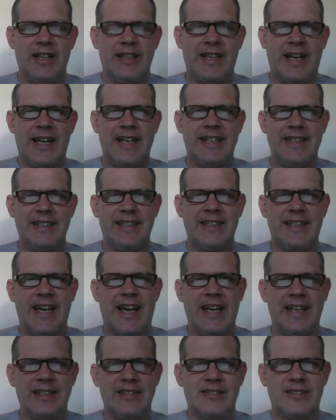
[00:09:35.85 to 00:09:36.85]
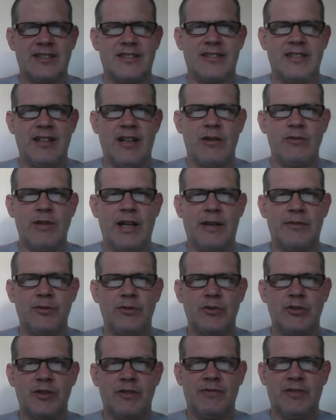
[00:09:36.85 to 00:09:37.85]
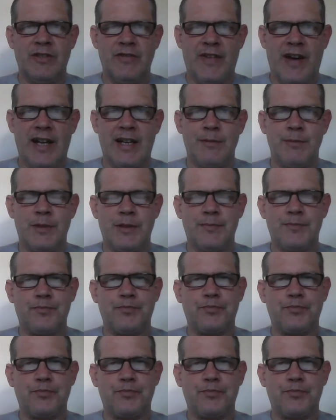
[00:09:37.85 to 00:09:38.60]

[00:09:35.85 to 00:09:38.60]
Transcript: that indicates low levels of development.